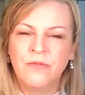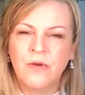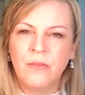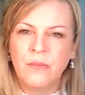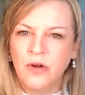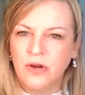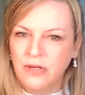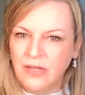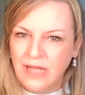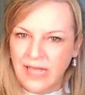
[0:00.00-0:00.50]

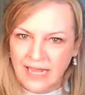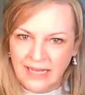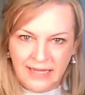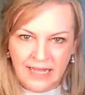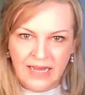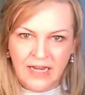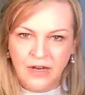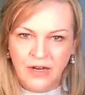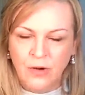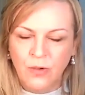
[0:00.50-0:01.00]
her
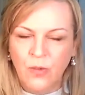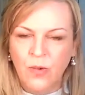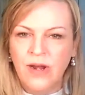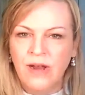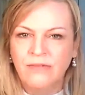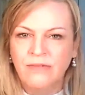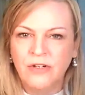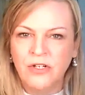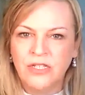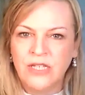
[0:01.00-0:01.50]
landlady or
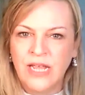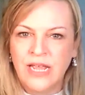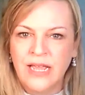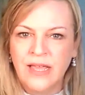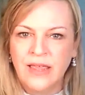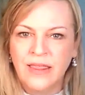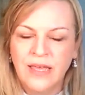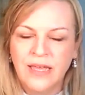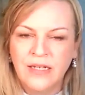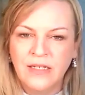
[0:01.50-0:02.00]
whatever
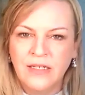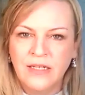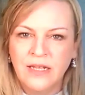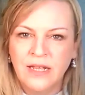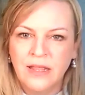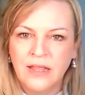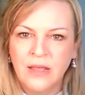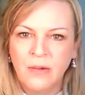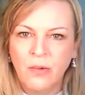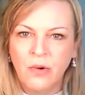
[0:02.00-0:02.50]
saying that
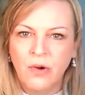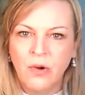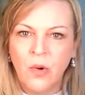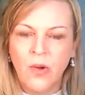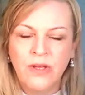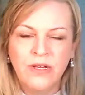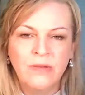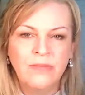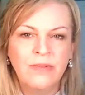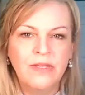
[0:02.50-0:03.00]
they were
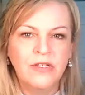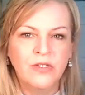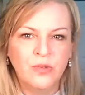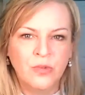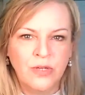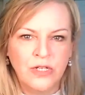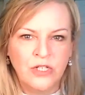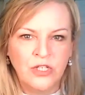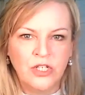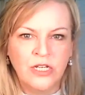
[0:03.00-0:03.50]
going to be
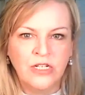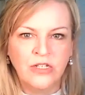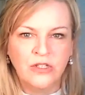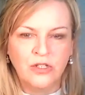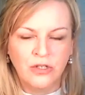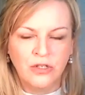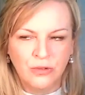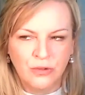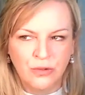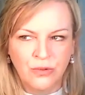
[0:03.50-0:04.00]
switching
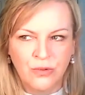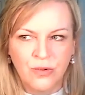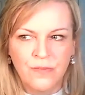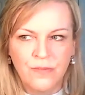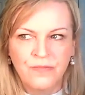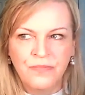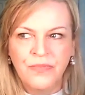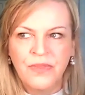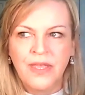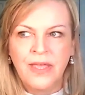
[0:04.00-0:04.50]
to
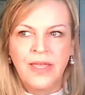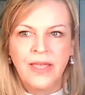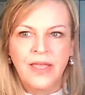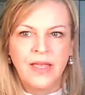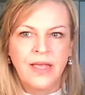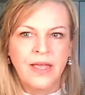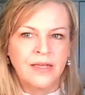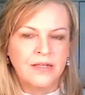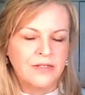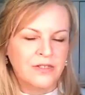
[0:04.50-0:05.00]

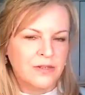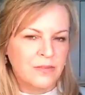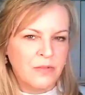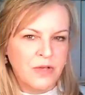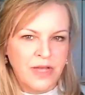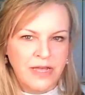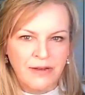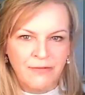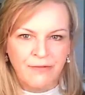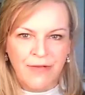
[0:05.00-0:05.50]
some
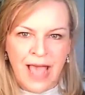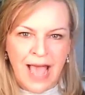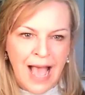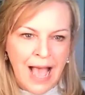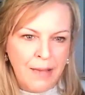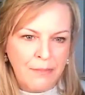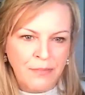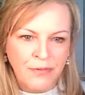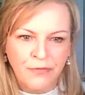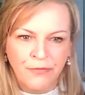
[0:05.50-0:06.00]
kind of
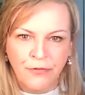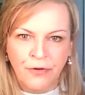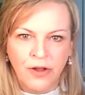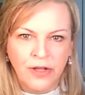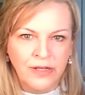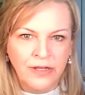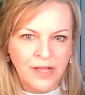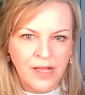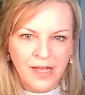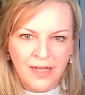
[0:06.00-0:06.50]
app for
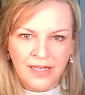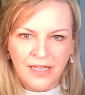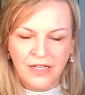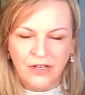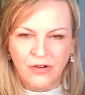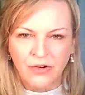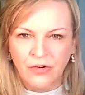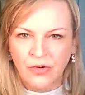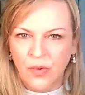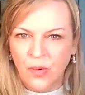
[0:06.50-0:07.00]
unlocking
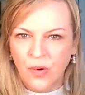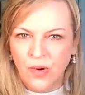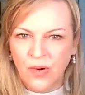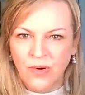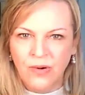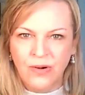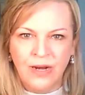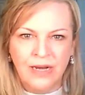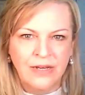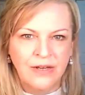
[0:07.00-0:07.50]
your
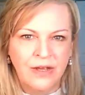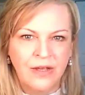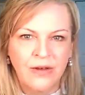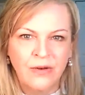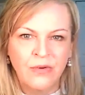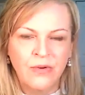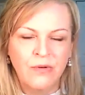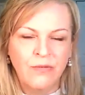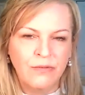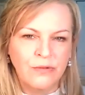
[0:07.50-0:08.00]
door, or I
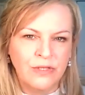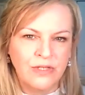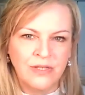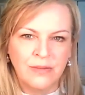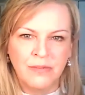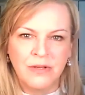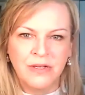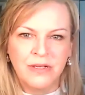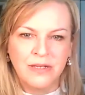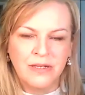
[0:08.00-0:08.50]
don't know if it was
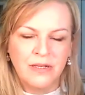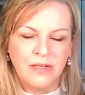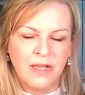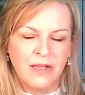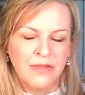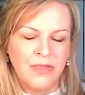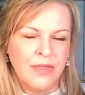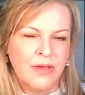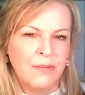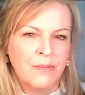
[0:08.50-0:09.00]

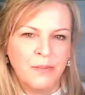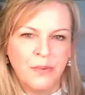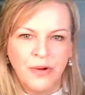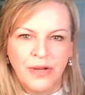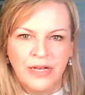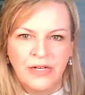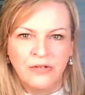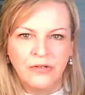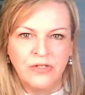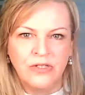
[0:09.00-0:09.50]
a
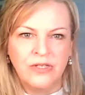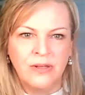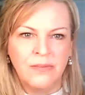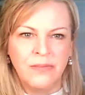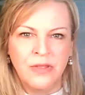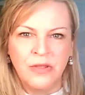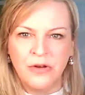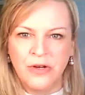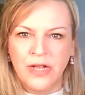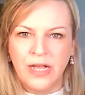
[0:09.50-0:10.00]
thumbprint or some
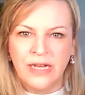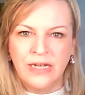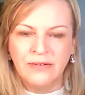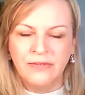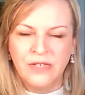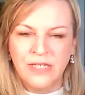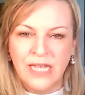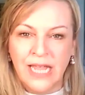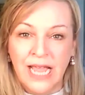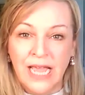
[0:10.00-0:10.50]
other kind of
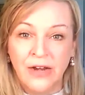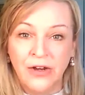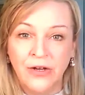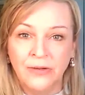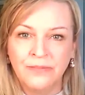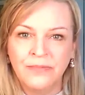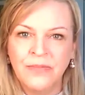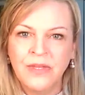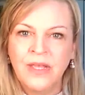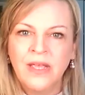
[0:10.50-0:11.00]

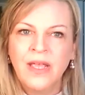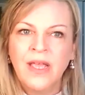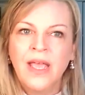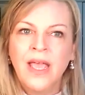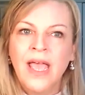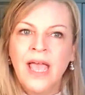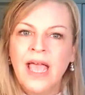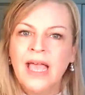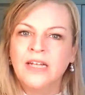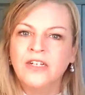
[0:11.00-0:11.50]
scanner.
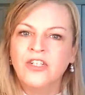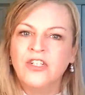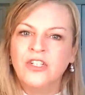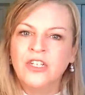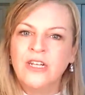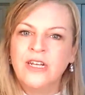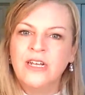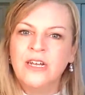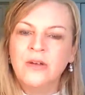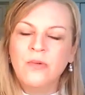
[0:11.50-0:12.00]
And
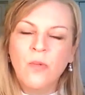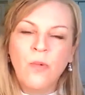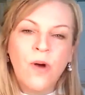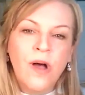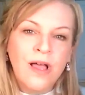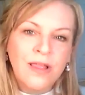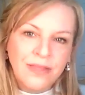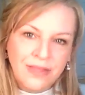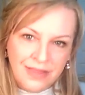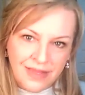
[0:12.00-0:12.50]
she didn't
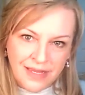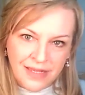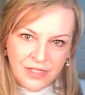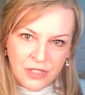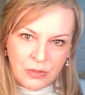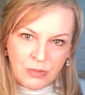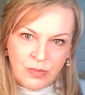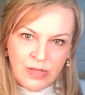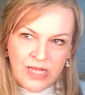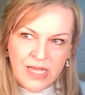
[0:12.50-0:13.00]
want
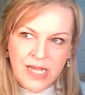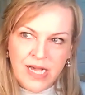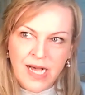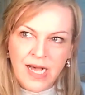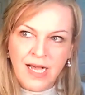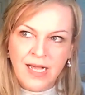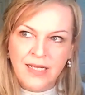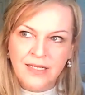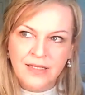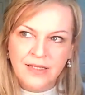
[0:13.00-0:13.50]
this
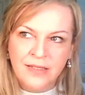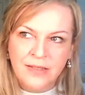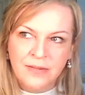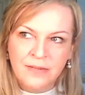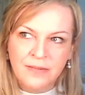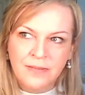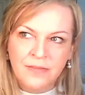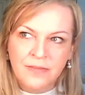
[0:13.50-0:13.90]
because